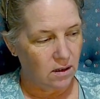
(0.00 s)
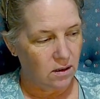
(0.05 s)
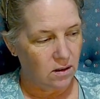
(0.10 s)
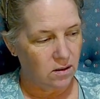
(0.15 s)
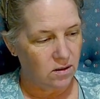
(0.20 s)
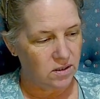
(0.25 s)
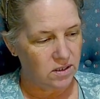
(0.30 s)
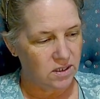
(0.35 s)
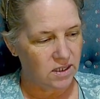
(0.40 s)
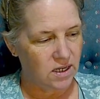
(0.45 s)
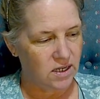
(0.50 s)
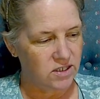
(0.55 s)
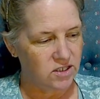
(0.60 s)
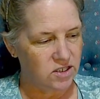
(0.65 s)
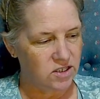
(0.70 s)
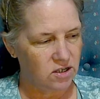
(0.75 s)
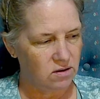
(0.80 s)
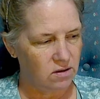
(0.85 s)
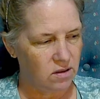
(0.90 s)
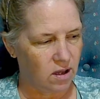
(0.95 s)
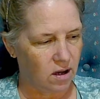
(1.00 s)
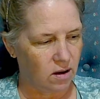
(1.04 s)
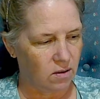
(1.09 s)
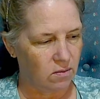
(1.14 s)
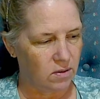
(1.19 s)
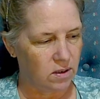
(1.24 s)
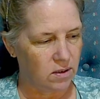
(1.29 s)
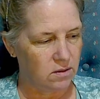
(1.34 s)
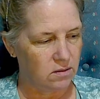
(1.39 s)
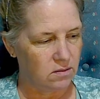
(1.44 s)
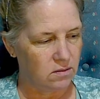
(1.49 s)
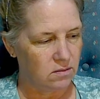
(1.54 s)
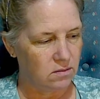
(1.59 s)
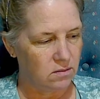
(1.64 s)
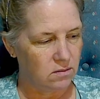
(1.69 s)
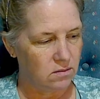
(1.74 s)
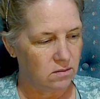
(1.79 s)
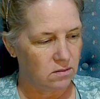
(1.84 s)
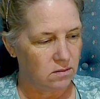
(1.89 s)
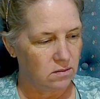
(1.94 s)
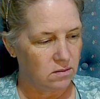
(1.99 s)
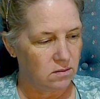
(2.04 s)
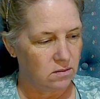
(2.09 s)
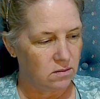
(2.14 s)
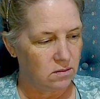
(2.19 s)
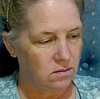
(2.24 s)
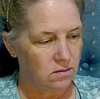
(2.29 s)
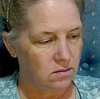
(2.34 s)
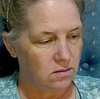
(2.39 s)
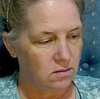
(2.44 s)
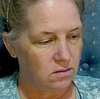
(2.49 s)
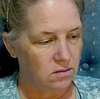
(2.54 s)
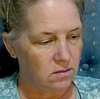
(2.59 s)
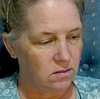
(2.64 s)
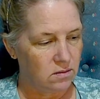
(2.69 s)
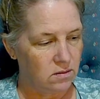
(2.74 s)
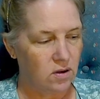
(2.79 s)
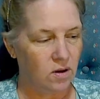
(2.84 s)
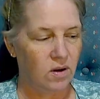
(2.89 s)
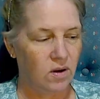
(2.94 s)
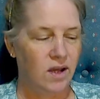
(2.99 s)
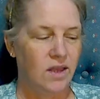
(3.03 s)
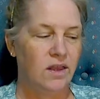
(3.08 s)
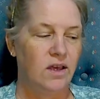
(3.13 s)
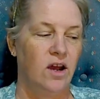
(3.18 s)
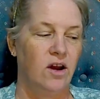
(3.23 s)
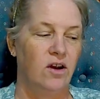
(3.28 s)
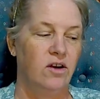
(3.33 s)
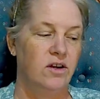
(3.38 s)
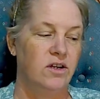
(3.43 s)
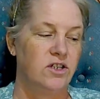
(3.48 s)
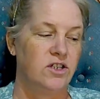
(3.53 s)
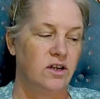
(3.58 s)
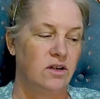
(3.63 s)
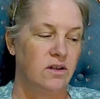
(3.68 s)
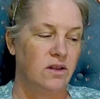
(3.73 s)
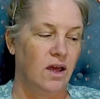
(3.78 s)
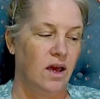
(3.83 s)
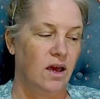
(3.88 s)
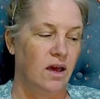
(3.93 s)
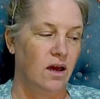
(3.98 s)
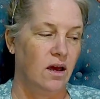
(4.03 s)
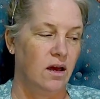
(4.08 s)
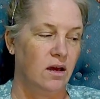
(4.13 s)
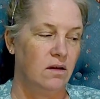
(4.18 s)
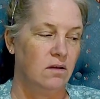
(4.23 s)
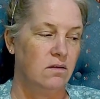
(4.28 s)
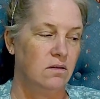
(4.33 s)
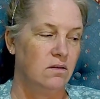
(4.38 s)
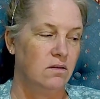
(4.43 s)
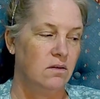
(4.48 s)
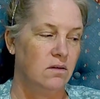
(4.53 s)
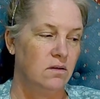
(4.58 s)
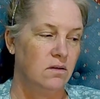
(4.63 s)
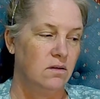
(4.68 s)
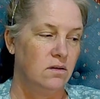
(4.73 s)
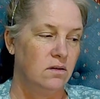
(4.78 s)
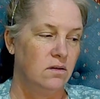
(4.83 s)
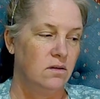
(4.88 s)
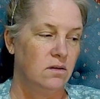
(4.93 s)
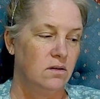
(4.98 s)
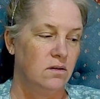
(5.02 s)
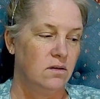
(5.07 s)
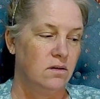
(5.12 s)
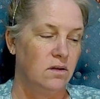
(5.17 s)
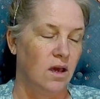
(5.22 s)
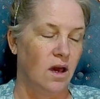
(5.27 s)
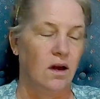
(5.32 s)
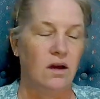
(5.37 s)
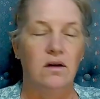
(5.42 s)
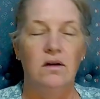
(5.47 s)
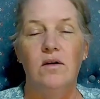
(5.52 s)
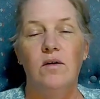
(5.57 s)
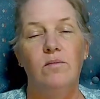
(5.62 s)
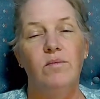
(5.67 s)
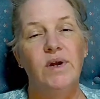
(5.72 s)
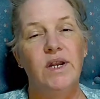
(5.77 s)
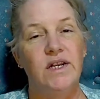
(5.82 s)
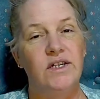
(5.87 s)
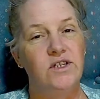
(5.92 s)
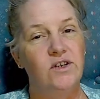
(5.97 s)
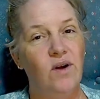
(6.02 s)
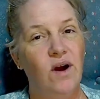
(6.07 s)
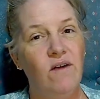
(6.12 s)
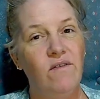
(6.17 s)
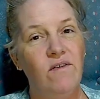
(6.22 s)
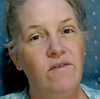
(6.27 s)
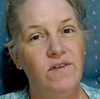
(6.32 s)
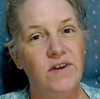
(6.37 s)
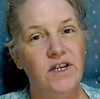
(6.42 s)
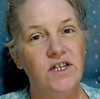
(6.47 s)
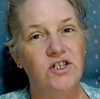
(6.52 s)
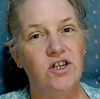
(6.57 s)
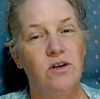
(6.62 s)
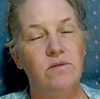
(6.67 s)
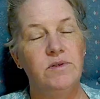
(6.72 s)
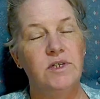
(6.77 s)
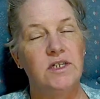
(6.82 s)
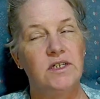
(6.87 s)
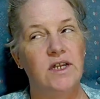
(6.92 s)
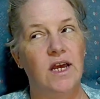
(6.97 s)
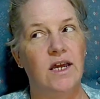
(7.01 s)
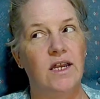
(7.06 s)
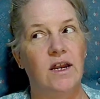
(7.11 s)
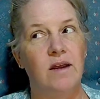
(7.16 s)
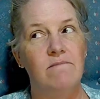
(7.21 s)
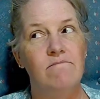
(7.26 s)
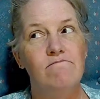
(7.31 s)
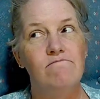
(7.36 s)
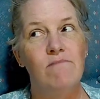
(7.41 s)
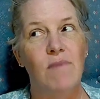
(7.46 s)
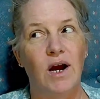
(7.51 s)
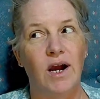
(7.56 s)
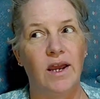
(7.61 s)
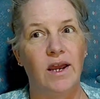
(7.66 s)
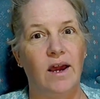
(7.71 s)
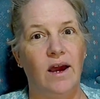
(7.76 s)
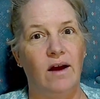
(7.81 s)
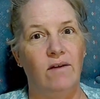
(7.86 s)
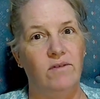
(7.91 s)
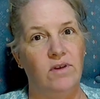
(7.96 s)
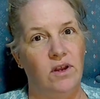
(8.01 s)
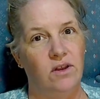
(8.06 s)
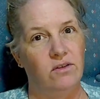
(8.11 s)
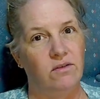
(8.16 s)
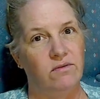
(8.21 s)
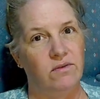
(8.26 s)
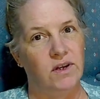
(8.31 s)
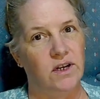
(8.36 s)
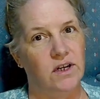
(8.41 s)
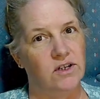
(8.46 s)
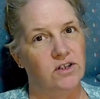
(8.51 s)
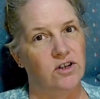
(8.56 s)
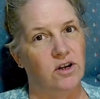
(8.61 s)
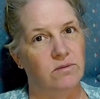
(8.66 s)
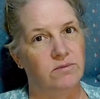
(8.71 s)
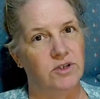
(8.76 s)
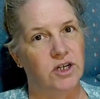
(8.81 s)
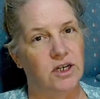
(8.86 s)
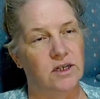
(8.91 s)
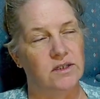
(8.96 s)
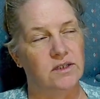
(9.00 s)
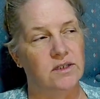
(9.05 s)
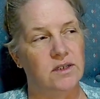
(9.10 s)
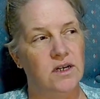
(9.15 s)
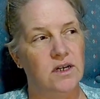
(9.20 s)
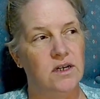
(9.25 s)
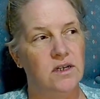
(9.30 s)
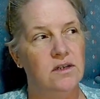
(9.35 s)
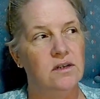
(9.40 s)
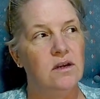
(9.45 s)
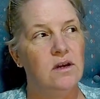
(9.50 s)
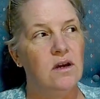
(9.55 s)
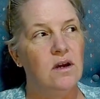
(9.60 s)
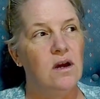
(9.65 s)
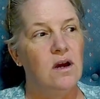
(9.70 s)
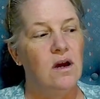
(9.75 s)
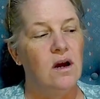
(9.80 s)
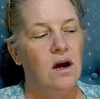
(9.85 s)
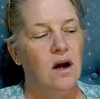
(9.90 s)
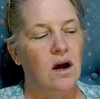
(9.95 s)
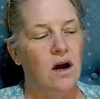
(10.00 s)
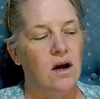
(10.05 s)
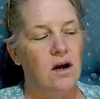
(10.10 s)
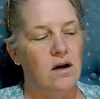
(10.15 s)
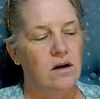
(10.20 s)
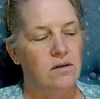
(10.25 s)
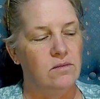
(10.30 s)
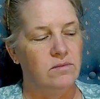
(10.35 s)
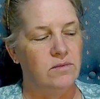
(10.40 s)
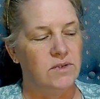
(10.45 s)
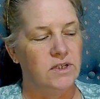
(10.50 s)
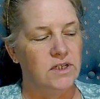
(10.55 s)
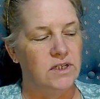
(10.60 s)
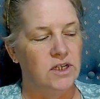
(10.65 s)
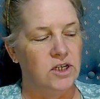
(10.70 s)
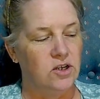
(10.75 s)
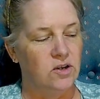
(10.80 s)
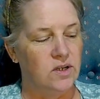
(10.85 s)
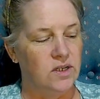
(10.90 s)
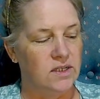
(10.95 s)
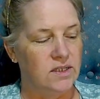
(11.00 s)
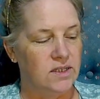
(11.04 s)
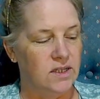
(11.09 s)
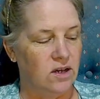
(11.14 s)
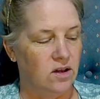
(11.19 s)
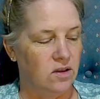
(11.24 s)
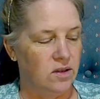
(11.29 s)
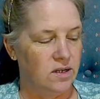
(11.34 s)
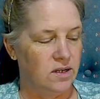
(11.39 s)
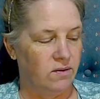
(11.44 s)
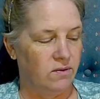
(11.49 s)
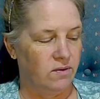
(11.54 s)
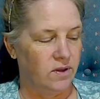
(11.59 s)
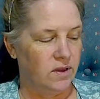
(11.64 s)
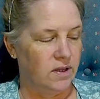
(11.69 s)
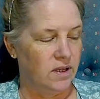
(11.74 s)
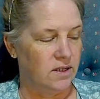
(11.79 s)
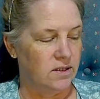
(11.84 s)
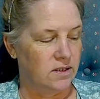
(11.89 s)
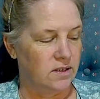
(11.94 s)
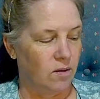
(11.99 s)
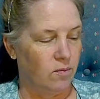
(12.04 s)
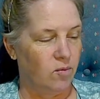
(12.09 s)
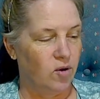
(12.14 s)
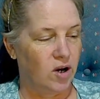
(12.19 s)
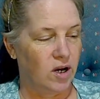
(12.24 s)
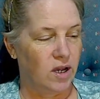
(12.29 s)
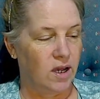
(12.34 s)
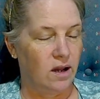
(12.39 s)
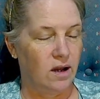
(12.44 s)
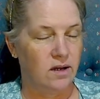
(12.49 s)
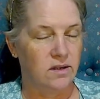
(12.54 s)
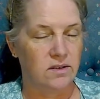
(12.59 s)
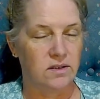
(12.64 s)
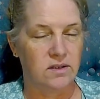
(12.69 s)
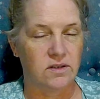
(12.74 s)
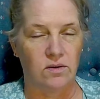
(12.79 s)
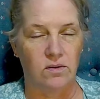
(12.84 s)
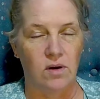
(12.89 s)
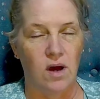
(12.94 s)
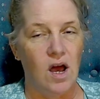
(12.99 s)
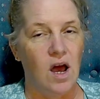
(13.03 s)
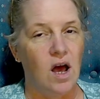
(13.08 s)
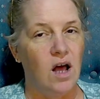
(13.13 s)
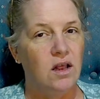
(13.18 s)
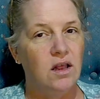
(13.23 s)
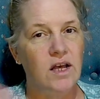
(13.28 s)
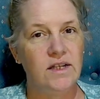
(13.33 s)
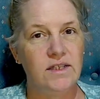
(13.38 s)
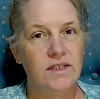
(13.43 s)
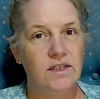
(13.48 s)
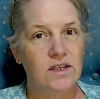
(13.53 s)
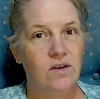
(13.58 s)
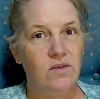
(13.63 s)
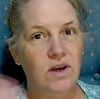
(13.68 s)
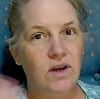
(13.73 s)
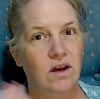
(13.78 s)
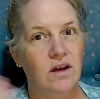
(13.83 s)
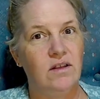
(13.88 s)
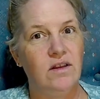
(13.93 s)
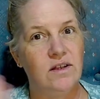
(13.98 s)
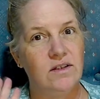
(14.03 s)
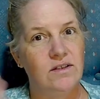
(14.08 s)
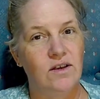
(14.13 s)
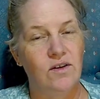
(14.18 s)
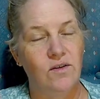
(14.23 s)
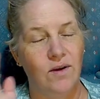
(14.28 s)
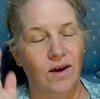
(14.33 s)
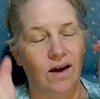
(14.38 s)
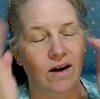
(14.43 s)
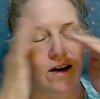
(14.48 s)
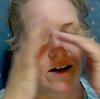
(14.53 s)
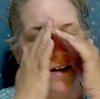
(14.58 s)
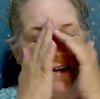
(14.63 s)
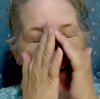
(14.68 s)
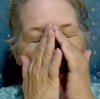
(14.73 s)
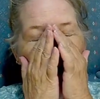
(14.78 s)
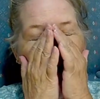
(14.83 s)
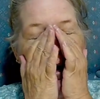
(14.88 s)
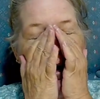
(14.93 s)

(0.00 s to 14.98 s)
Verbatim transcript: Or did I share that one? No, I think I already shared that hat. Yeah, but I do have a finished object and I might have another finished object done. Um, and you can see all the different things I'm working on. So lots going on, lots going on.